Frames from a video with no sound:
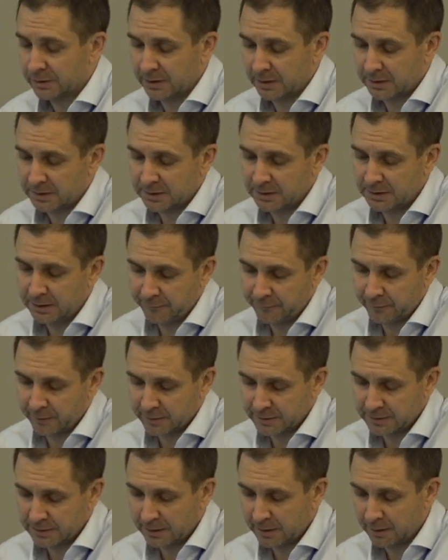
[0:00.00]
that
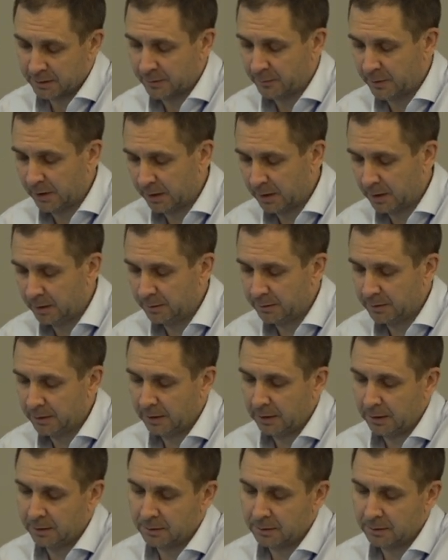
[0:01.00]
differs country by country